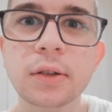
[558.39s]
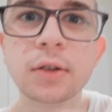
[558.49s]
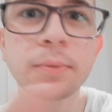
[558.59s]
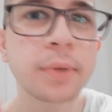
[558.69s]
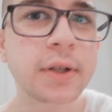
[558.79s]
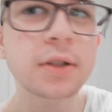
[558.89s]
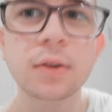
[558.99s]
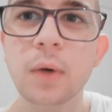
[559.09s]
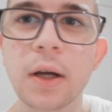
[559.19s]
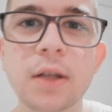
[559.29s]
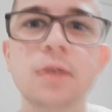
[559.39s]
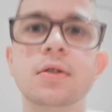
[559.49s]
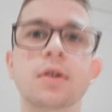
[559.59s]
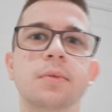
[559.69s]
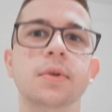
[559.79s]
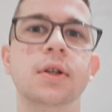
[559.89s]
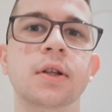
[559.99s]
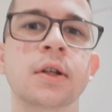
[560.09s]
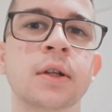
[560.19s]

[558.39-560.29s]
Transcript: Don't press it twice. It's gonna be.